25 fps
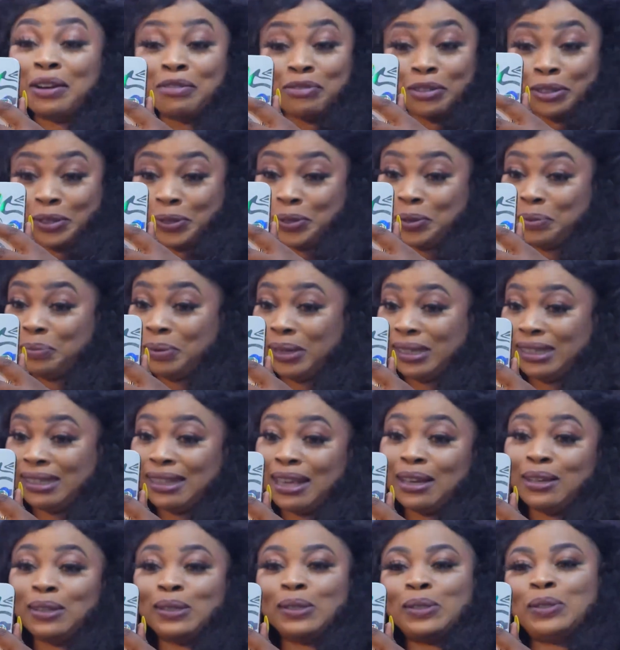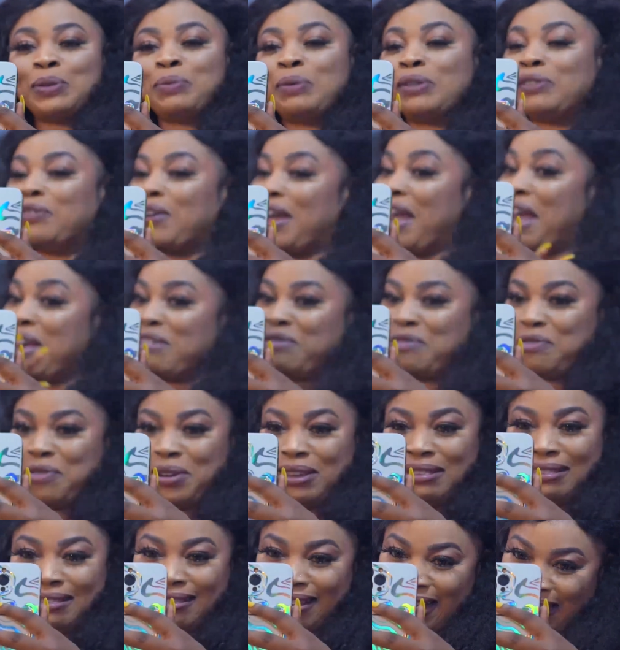love you so much. Thank you so much for
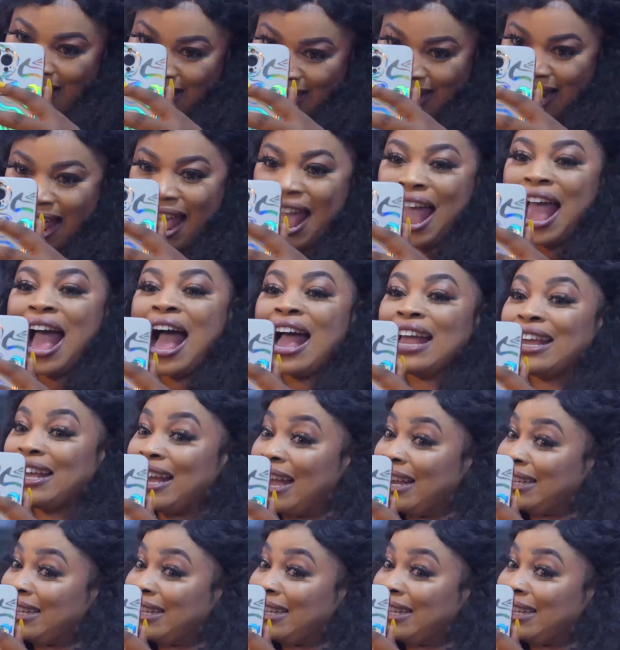everything. And